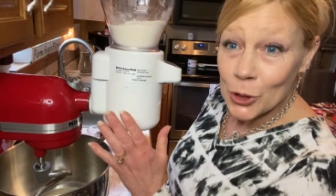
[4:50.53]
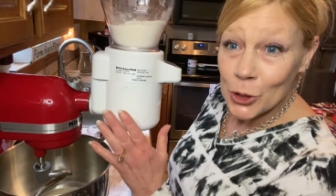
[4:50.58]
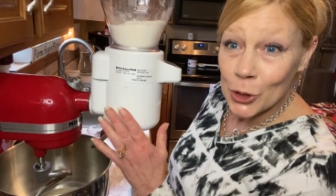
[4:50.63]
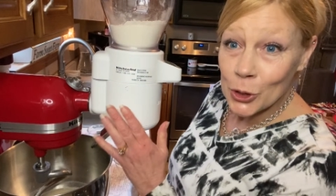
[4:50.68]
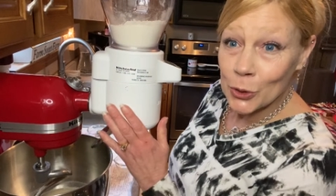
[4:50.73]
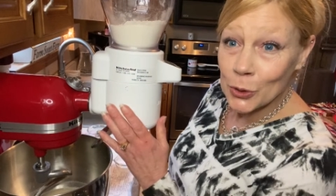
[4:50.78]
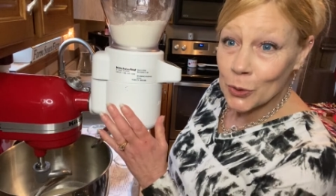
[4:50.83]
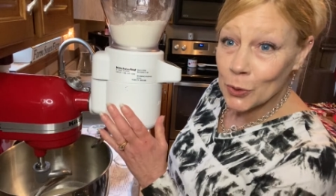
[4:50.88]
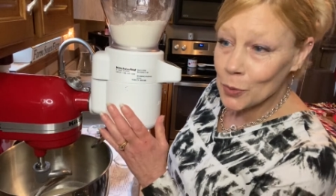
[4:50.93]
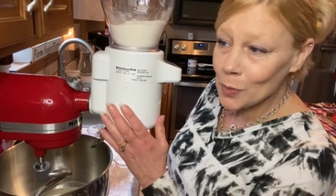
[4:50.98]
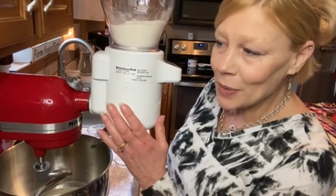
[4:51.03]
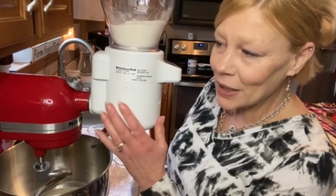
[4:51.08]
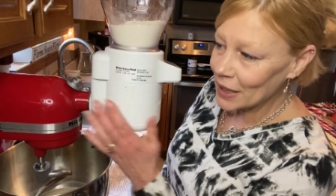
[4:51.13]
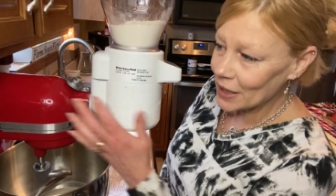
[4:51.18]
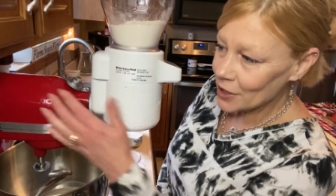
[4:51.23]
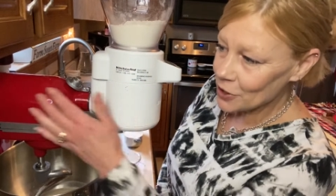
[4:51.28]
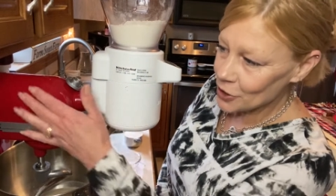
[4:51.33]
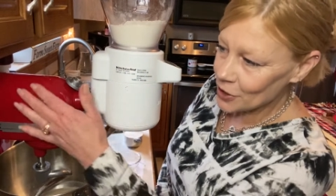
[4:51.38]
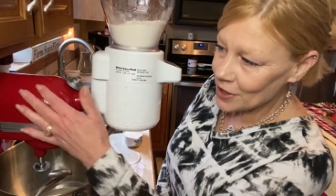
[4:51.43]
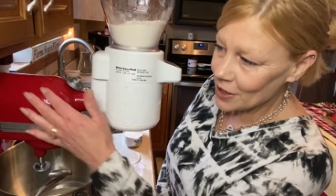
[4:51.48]
to my
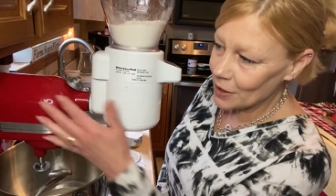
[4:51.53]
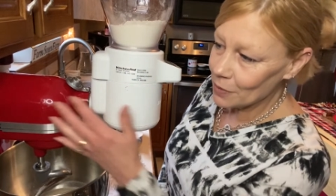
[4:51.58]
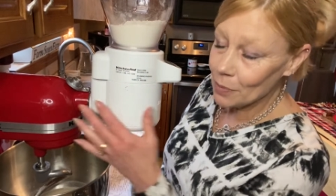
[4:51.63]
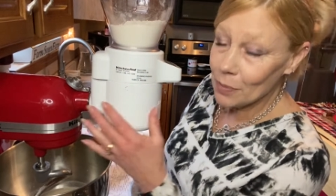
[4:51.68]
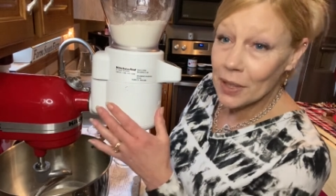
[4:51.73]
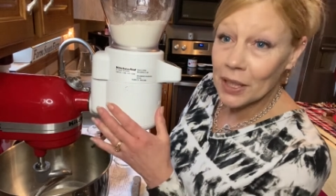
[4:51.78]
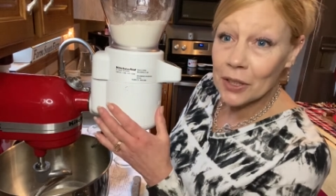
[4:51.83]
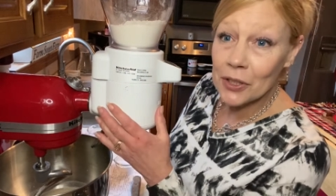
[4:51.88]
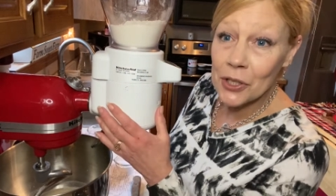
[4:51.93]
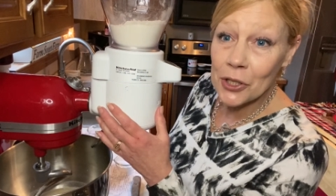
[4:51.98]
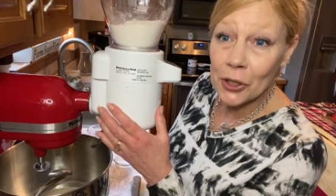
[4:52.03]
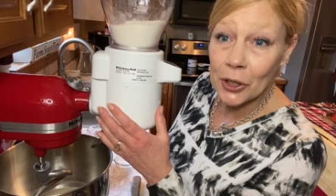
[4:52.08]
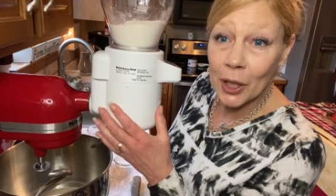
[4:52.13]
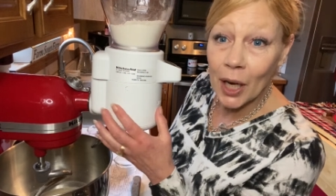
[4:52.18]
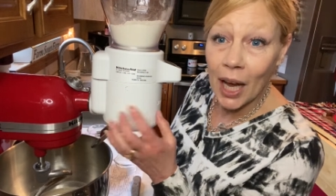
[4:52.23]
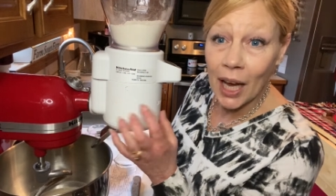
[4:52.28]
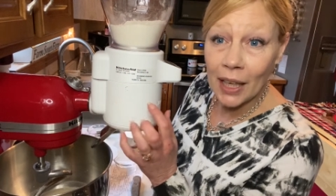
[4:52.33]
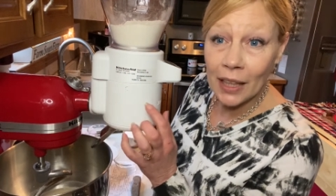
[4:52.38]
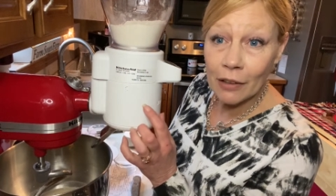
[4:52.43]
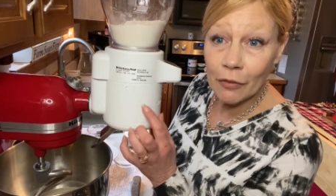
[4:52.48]
KitchenAid mixer,
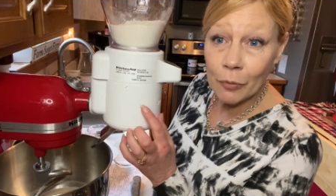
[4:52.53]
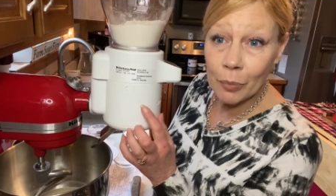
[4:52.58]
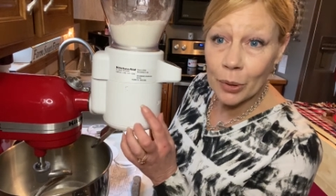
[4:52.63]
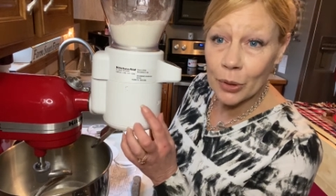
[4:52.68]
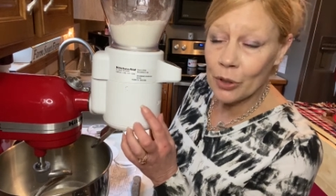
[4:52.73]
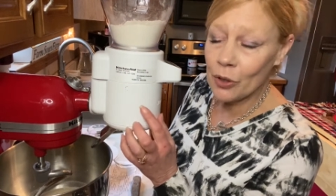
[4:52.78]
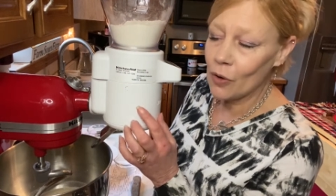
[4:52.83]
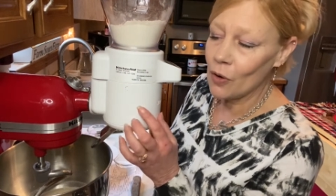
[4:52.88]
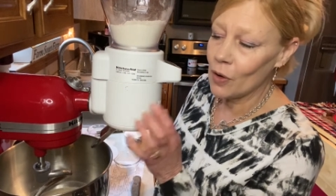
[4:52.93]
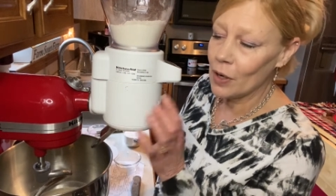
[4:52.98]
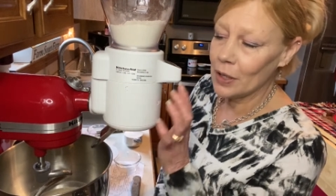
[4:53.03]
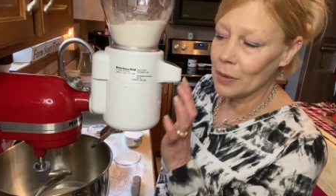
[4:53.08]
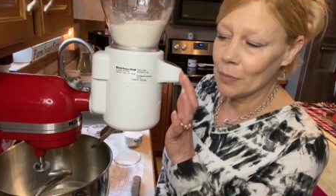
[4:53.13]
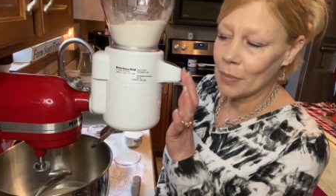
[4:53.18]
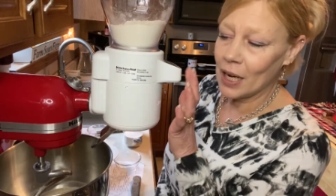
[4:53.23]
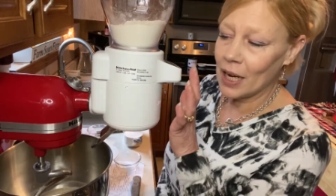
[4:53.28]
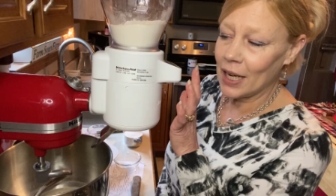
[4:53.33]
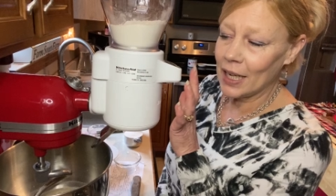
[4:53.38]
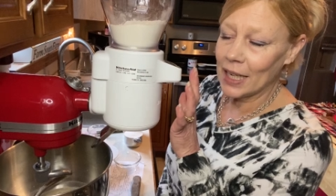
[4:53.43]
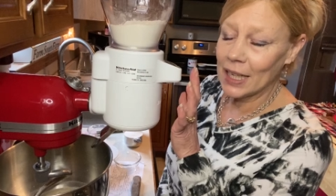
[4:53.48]
I have put on
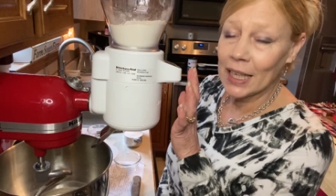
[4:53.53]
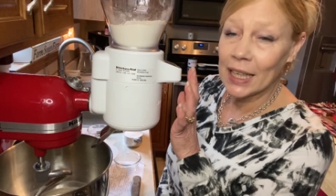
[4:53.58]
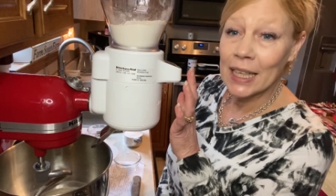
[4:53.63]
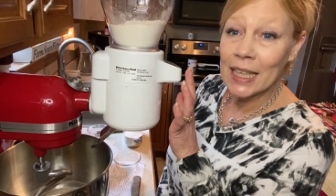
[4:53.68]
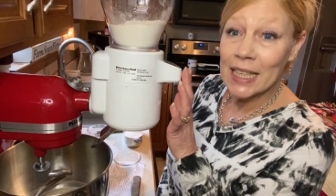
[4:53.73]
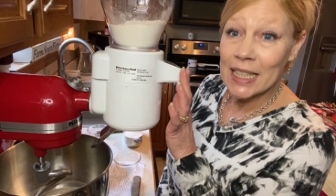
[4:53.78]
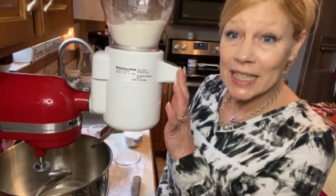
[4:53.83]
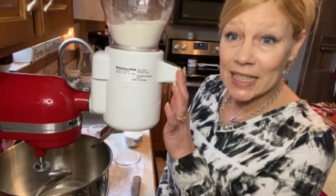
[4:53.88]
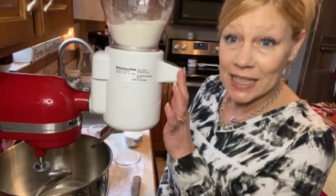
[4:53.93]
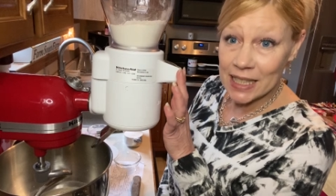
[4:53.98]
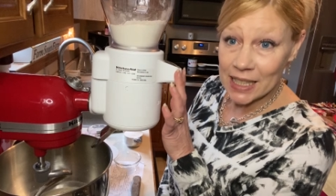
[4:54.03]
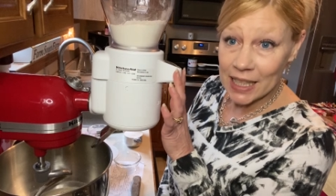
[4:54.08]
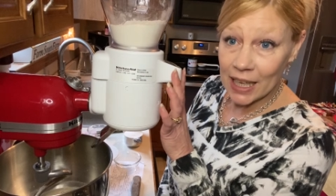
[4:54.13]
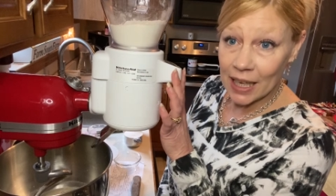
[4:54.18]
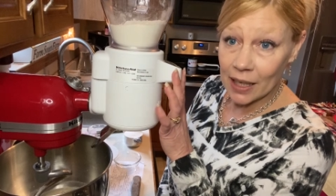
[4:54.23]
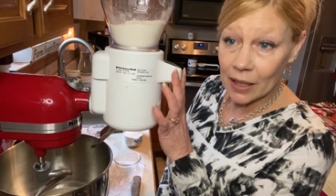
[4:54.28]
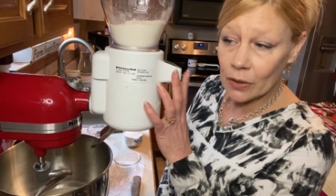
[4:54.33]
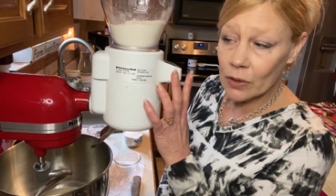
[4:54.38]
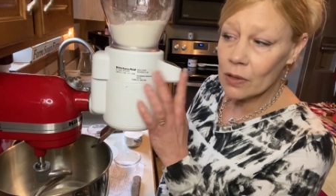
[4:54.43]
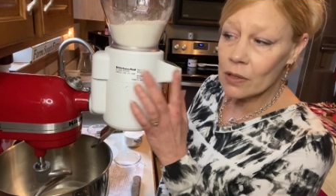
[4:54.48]
my
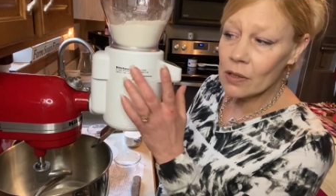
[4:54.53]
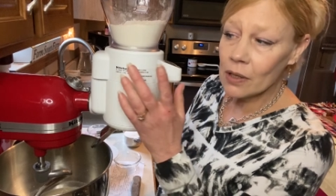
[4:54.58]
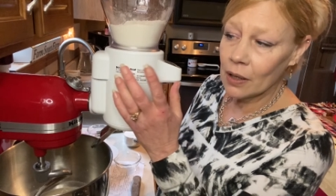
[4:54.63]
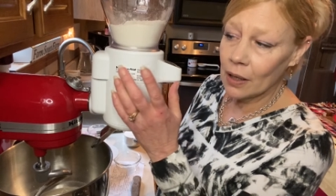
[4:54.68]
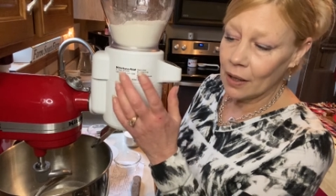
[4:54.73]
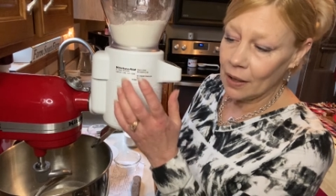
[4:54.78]
scale